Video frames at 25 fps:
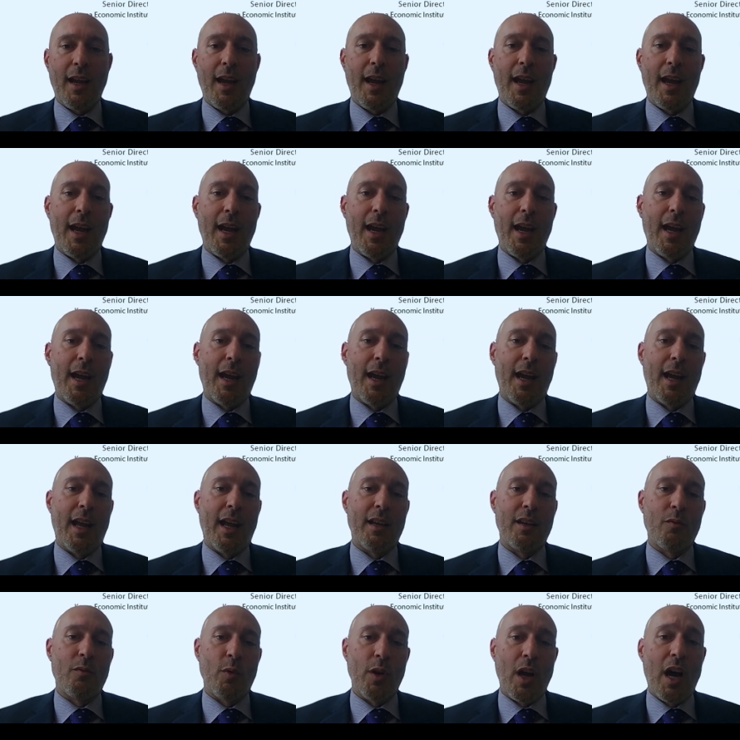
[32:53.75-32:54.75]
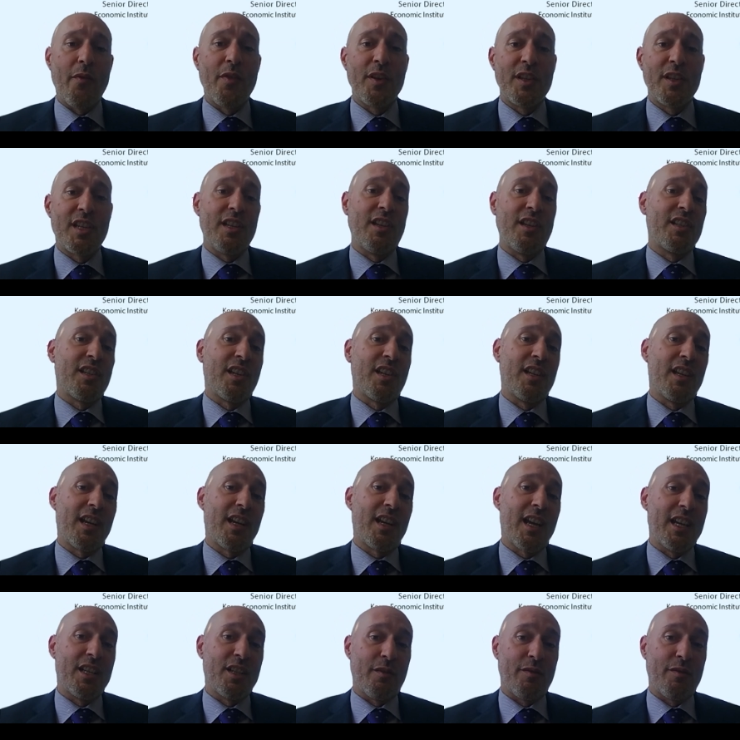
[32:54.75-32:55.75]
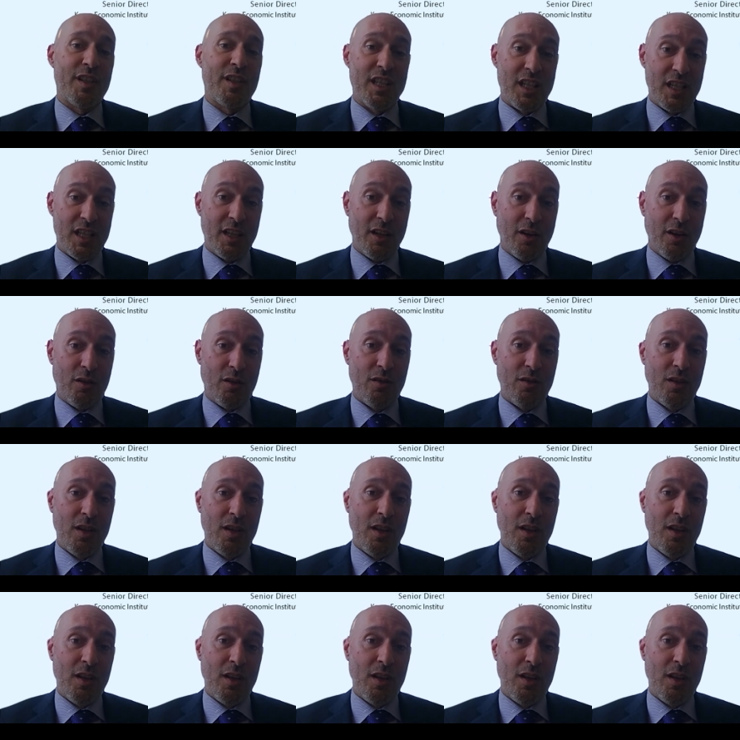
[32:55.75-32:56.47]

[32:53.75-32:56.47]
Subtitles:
and we often see this in the case of steel,